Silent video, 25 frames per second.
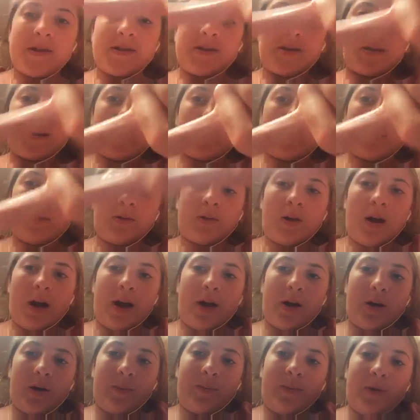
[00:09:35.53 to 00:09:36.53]
So I
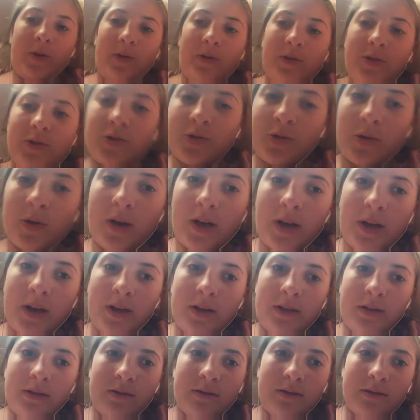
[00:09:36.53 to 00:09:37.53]
hope you
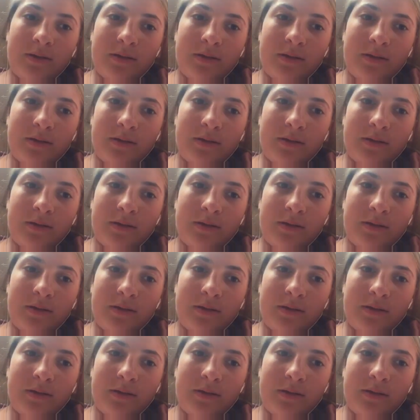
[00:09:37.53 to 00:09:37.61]
enjoyed